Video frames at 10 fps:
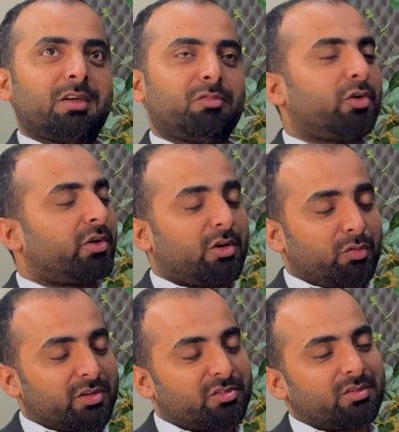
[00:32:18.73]
We are
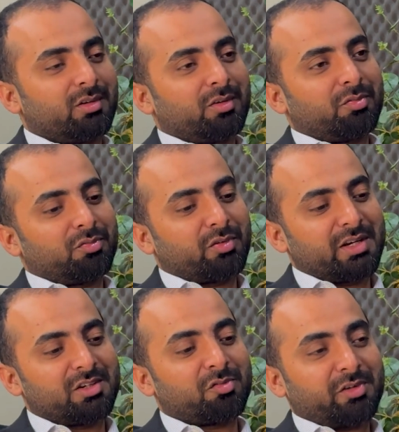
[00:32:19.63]
always
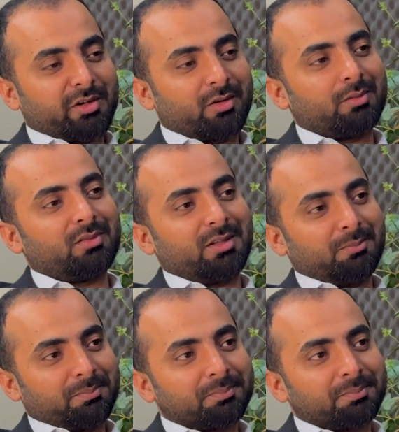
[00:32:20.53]
find a way around them.